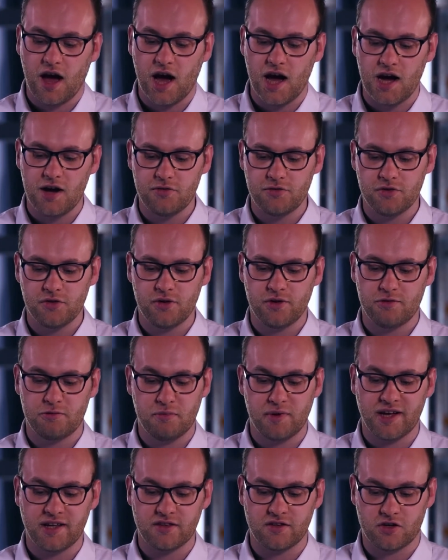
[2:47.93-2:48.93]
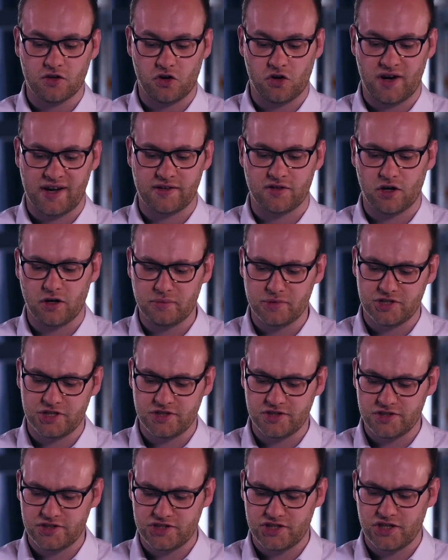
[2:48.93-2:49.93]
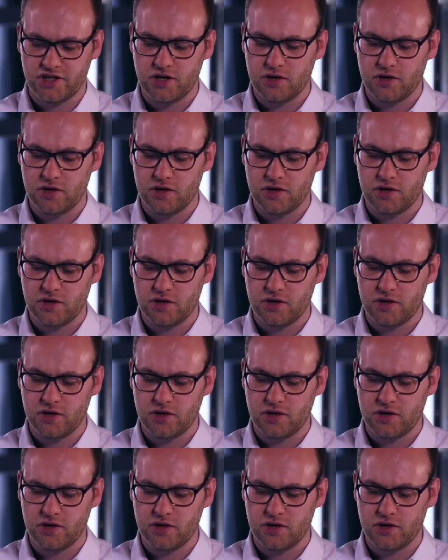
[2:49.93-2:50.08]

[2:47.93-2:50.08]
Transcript: After you've picked the correct options,